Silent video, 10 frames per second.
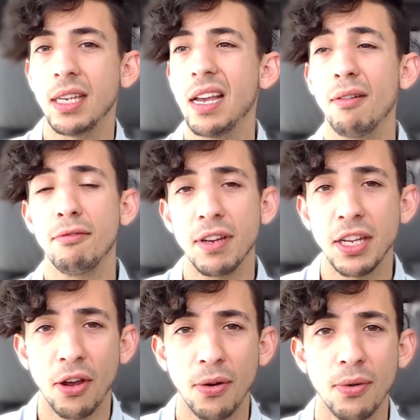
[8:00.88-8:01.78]
a
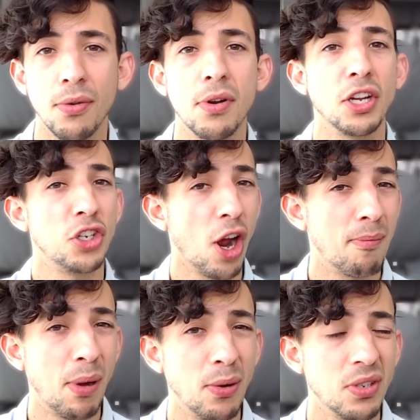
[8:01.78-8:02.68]
video, a
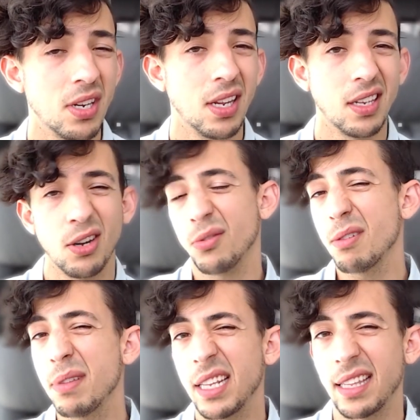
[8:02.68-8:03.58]
job posting,
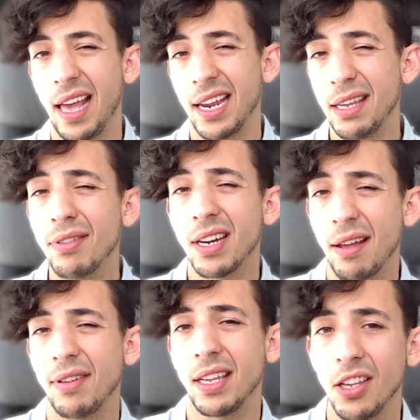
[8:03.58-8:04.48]
something like that, even an
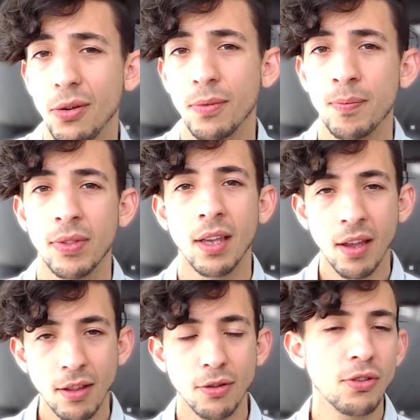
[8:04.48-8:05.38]
FAQ.
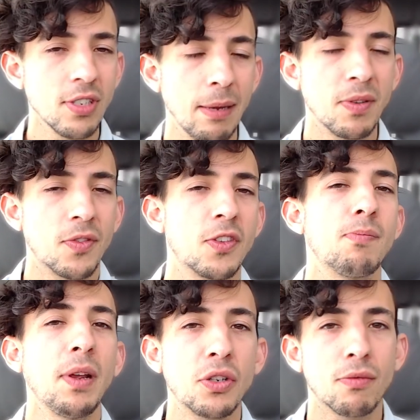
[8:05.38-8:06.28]
Those are types of
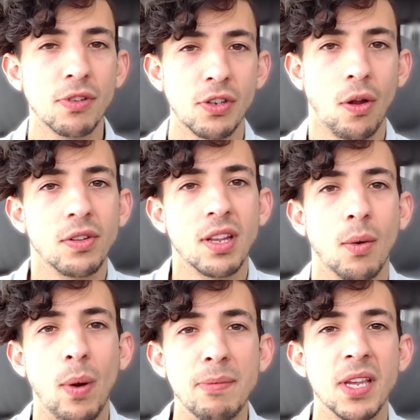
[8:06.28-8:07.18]
special results that a
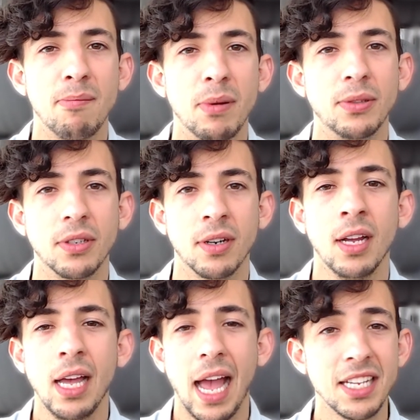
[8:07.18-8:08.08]
website builder
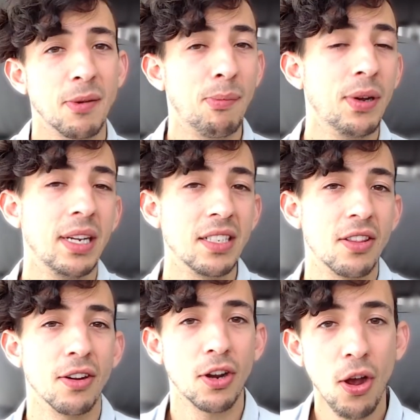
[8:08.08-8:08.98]
has to put into
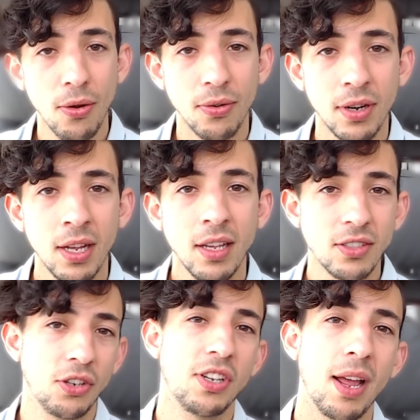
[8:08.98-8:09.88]
their code,
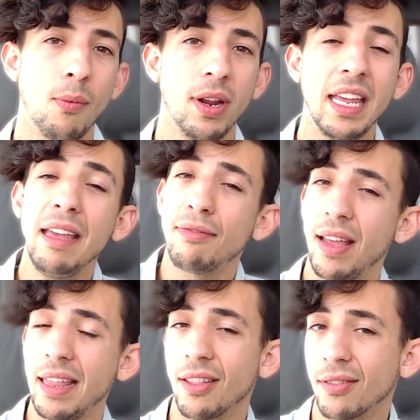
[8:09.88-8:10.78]
such that if
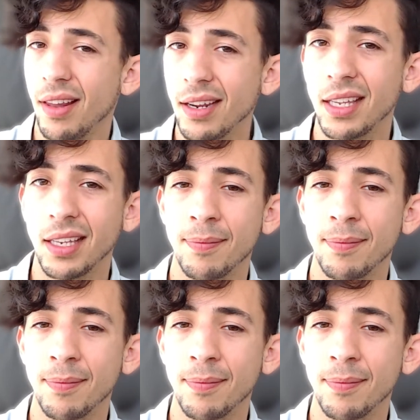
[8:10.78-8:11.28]
and they're lucky,